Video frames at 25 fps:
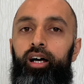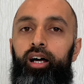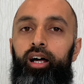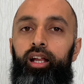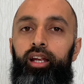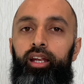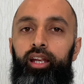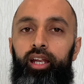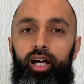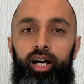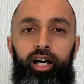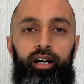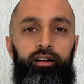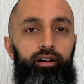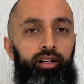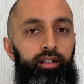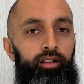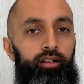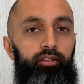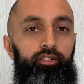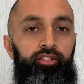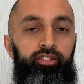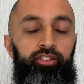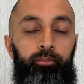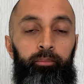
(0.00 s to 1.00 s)
Now, I know
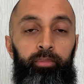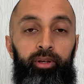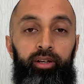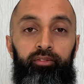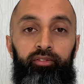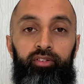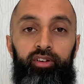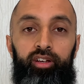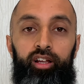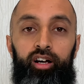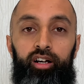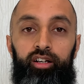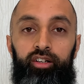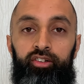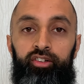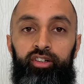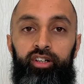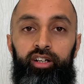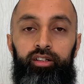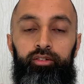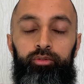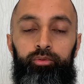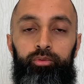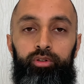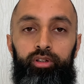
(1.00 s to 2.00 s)
it's a bit of a long
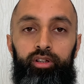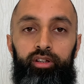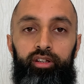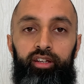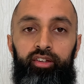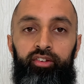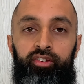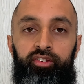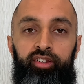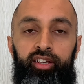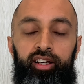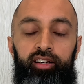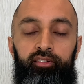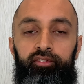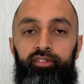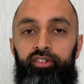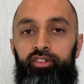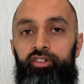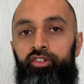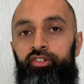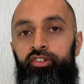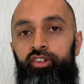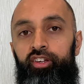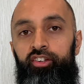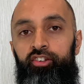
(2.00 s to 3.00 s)
shot, all this that I've
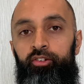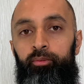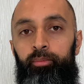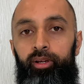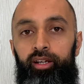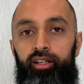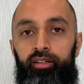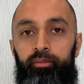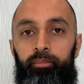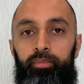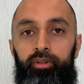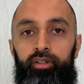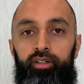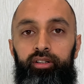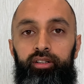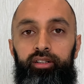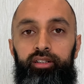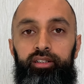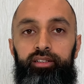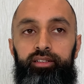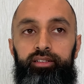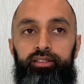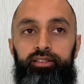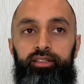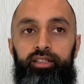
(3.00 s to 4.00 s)
just explained, but
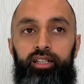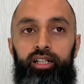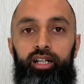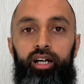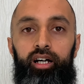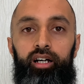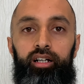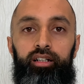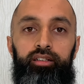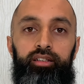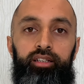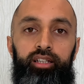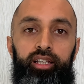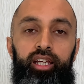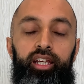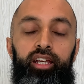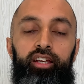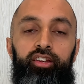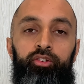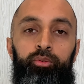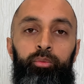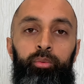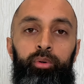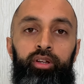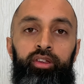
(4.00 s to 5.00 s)
it
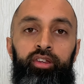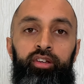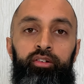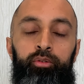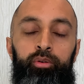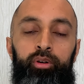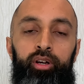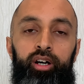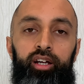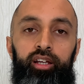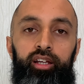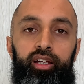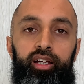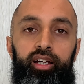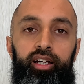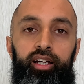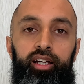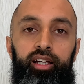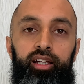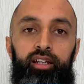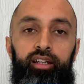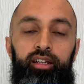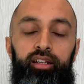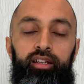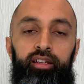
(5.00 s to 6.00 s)
is worth a try.
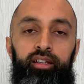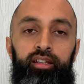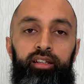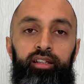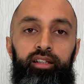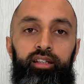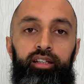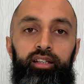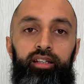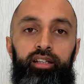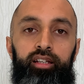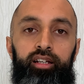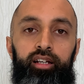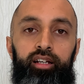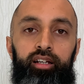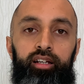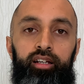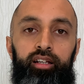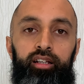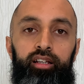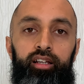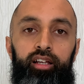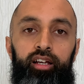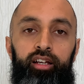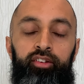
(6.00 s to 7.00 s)
And
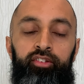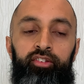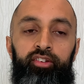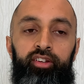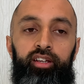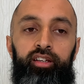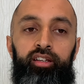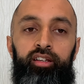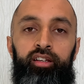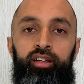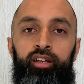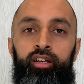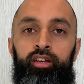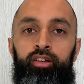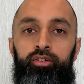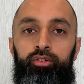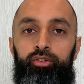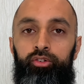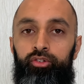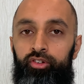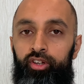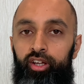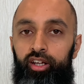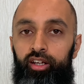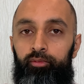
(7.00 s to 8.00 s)
like I said, do
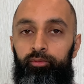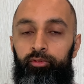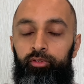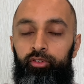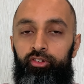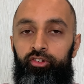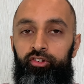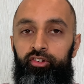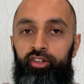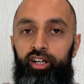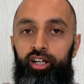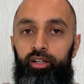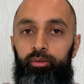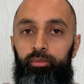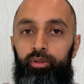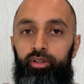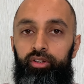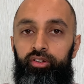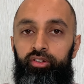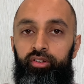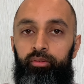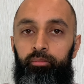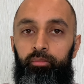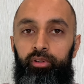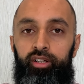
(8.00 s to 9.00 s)
sign up for
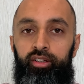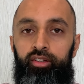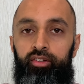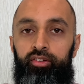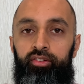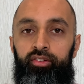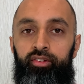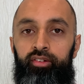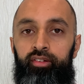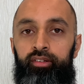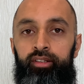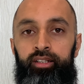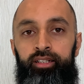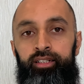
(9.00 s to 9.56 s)
Skywards because